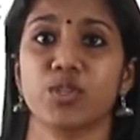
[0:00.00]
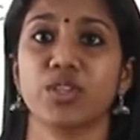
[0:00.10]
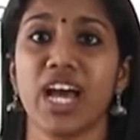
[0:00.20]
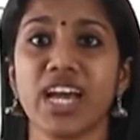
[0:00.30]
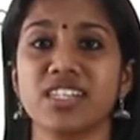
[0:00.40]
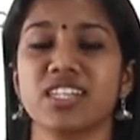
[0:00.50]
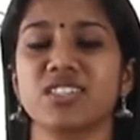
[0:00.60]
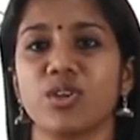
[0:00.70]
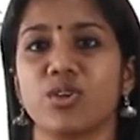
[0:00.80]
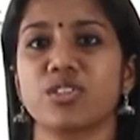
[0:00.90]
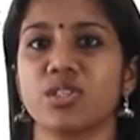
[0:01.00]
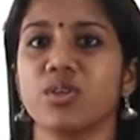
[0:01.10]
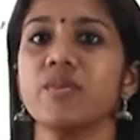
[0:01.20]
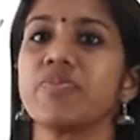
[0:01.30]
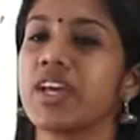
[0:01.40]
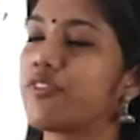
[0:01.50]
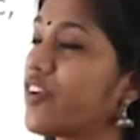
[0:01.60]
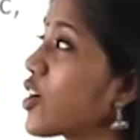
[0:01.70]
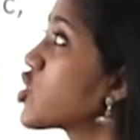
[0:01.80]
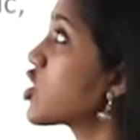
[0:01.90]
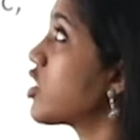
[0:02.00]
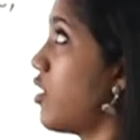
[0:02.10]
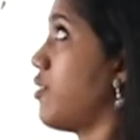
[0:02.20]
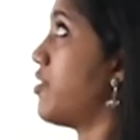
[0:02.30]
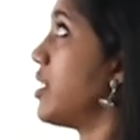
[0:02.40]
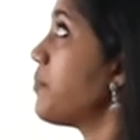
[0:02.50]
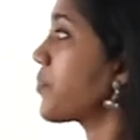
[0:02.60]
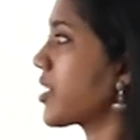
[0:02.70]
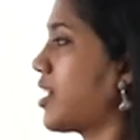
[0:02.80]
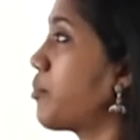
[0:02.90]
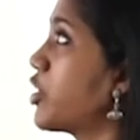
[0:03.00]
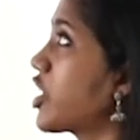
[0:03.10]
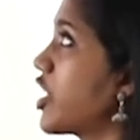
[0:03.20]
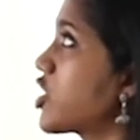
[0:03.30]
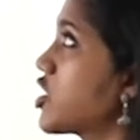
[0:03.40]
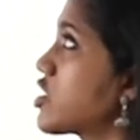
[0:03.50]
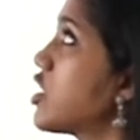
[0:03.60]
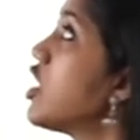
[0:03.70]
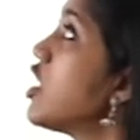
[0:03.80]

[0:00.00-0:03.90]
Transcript: So that is also a function of a uh, communications.